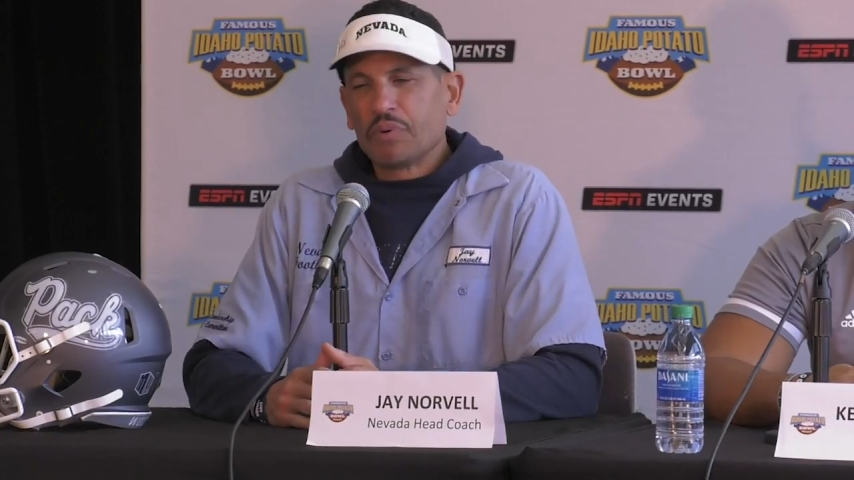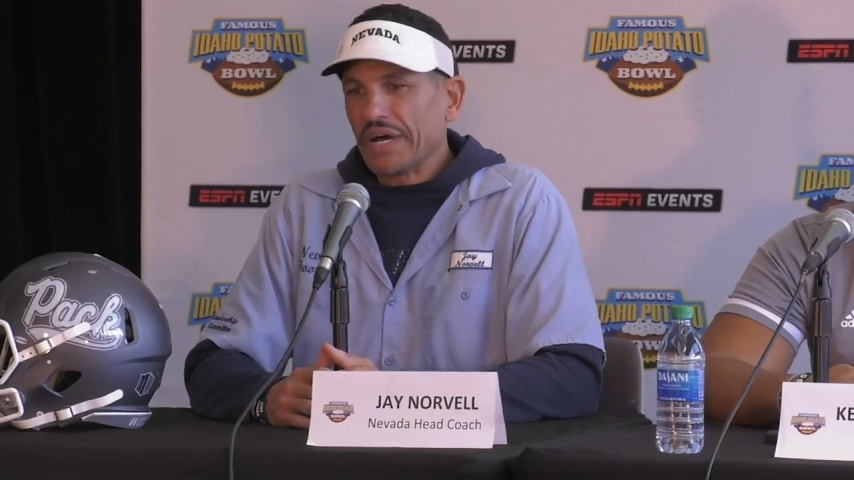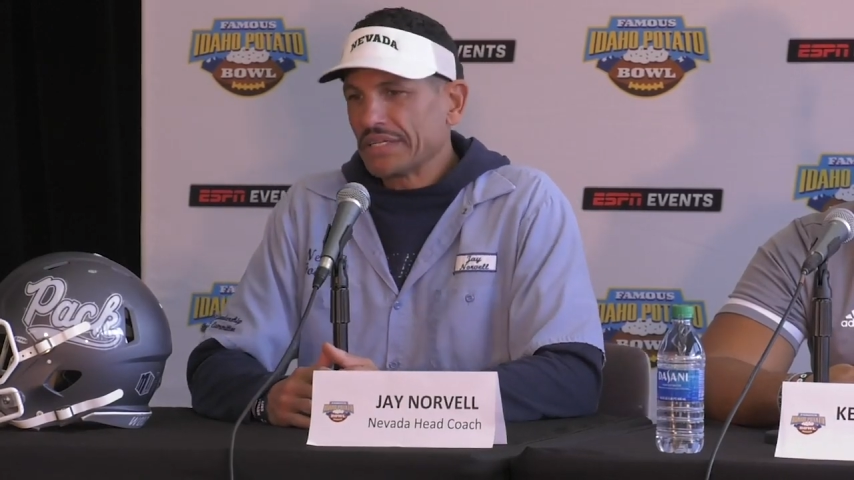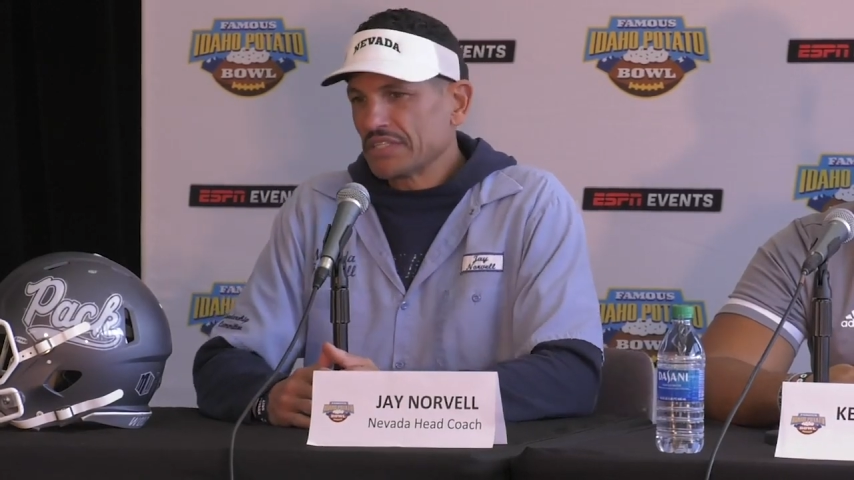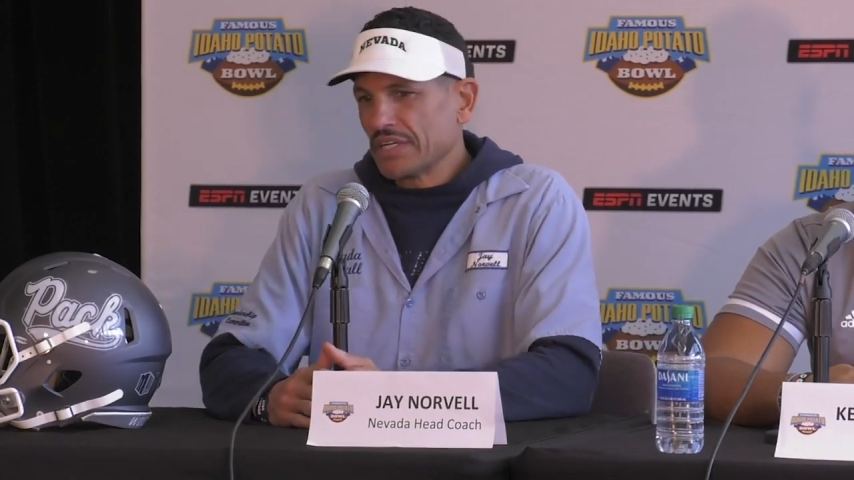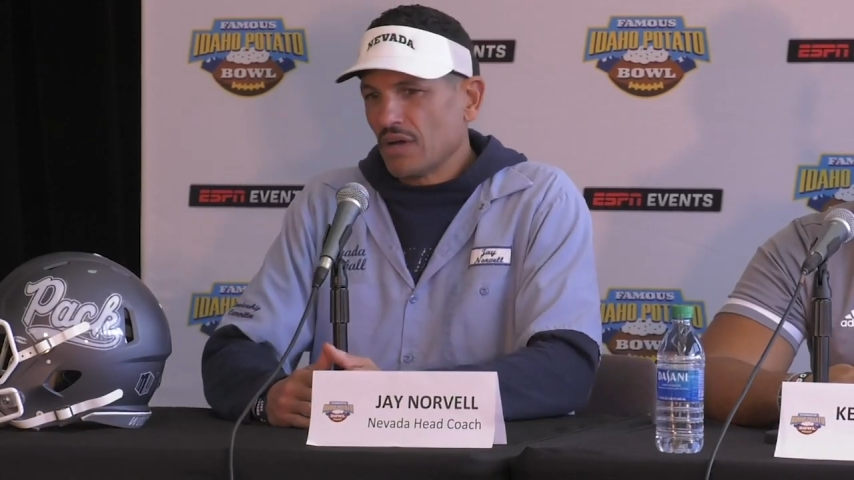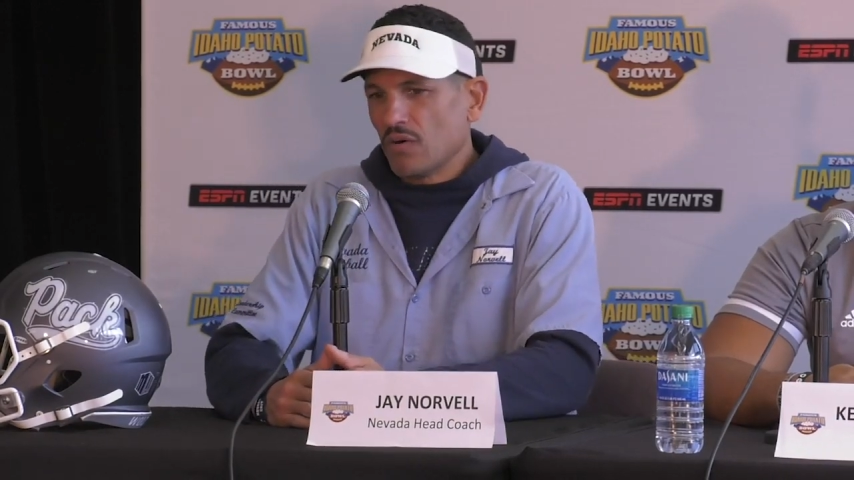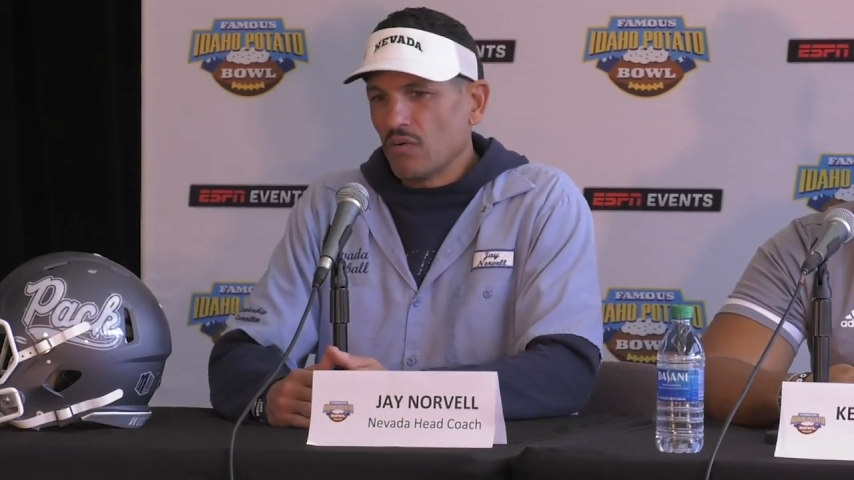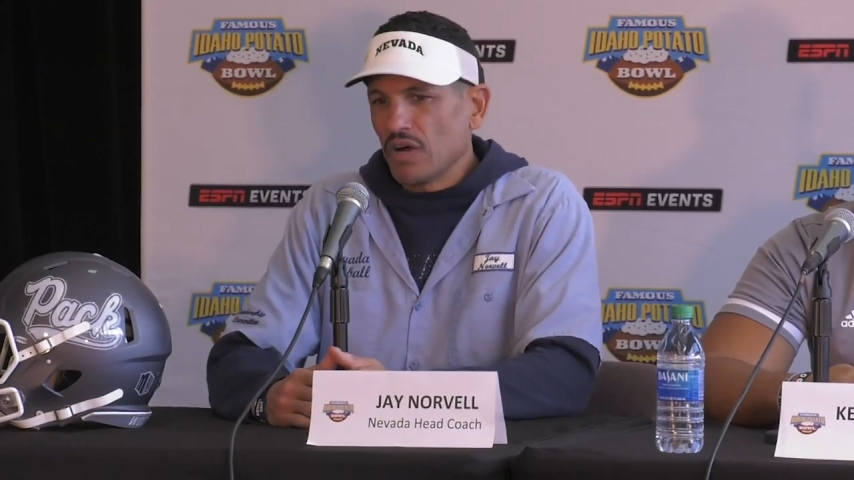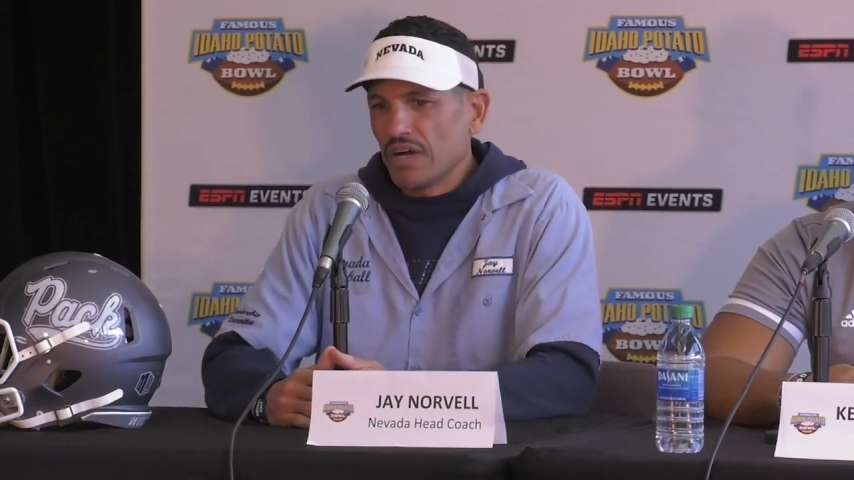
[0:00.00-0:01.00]
but you
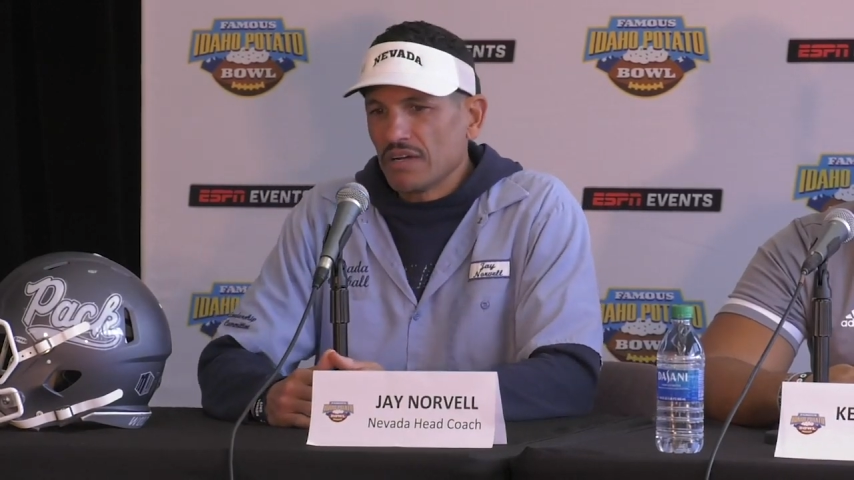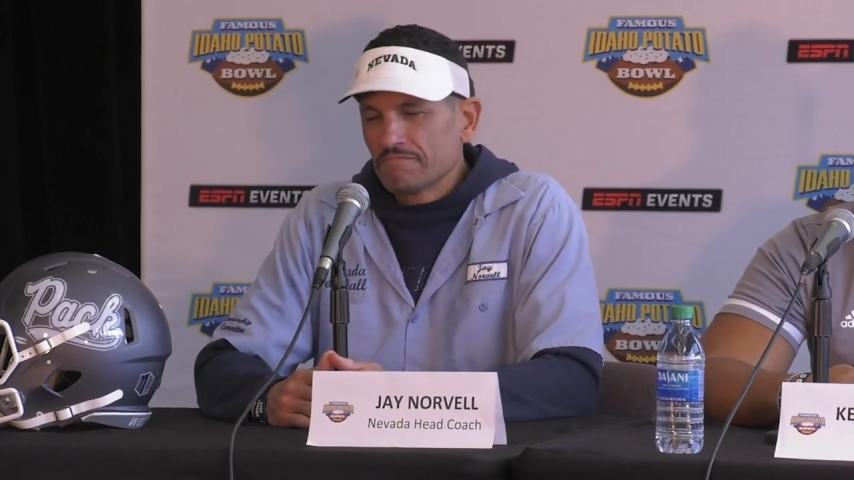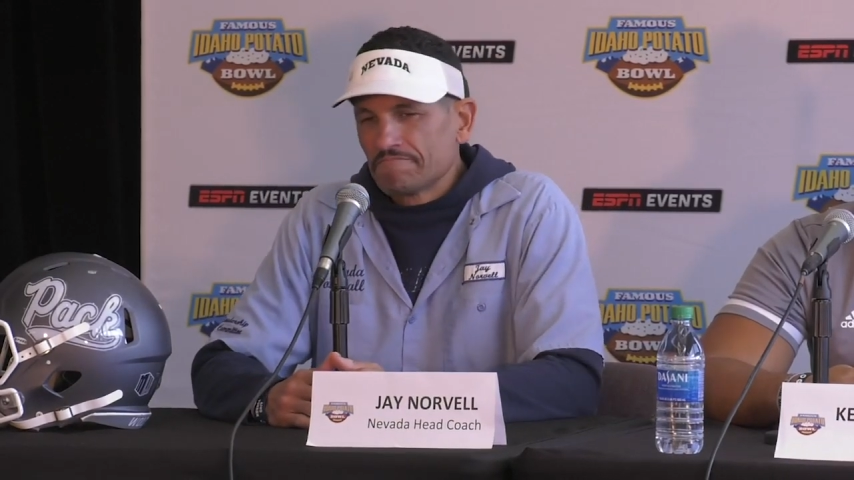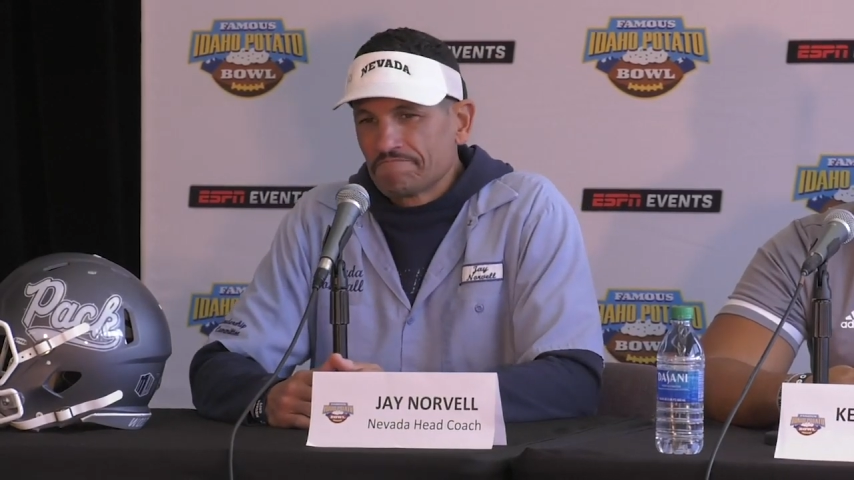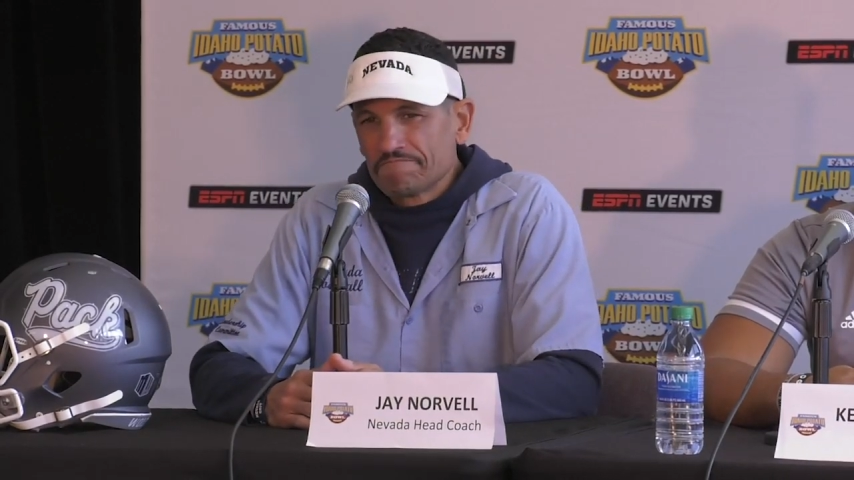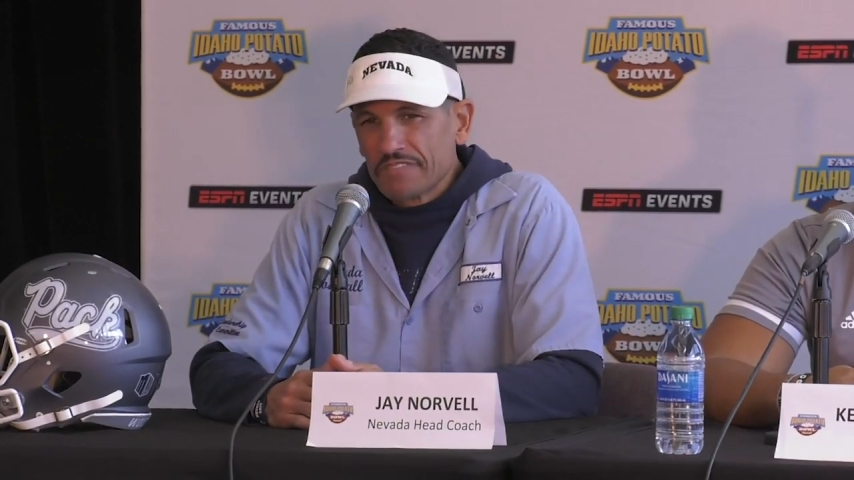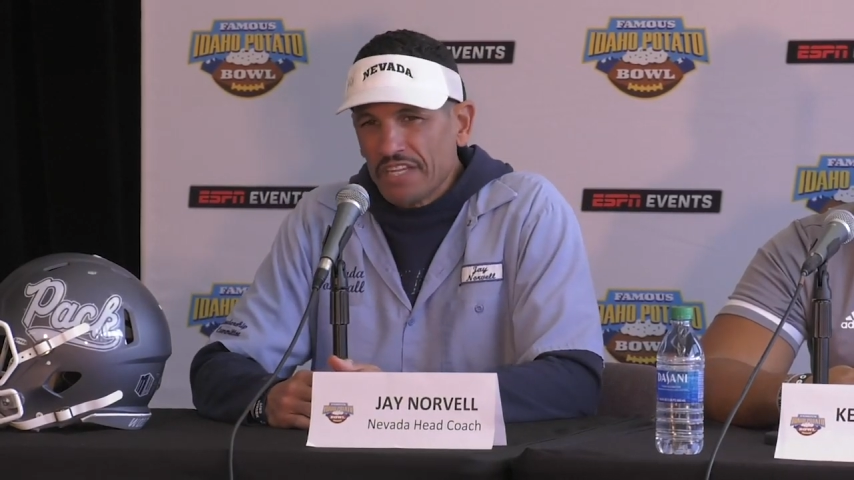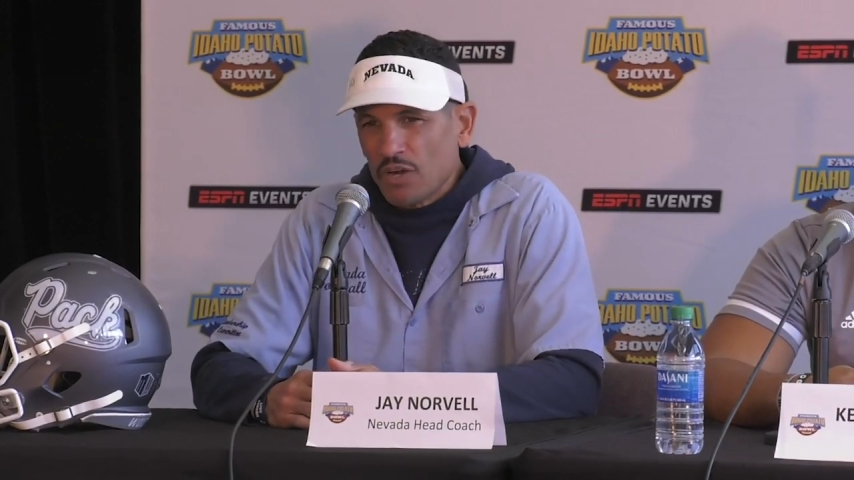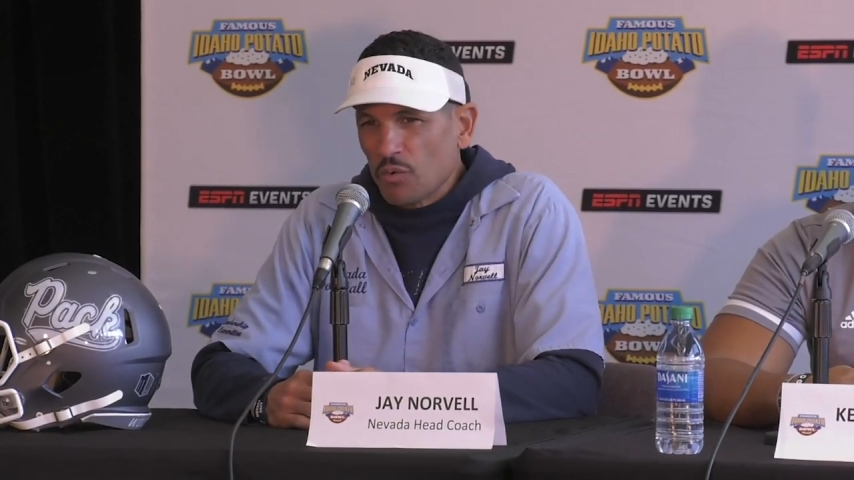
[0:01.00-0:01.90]
know